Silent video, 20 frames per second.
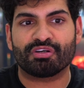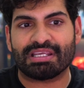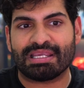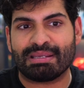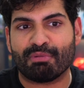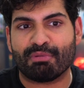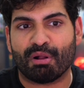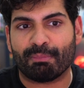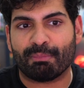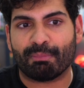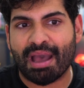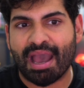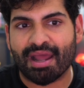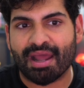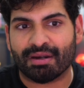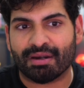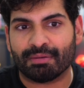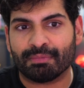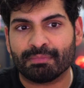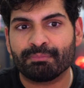email
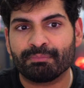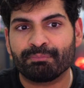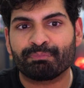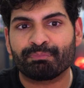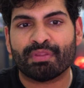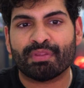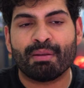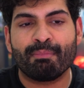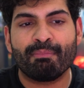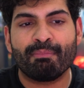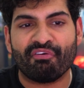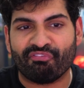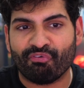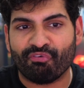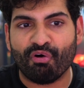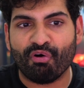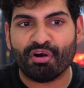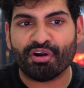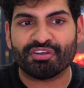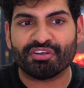pattern.
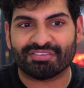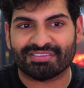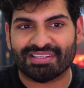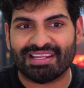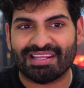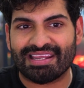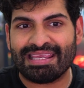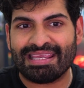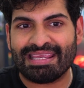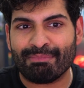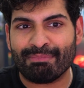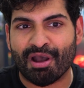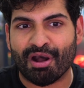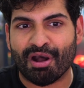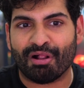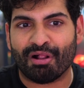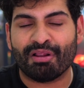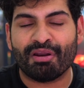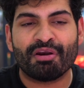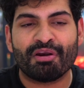Before you send an
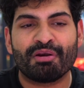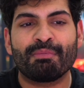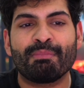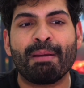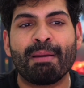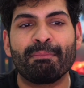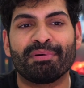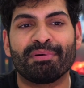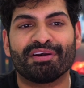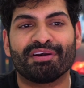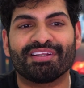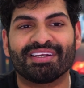email, remember the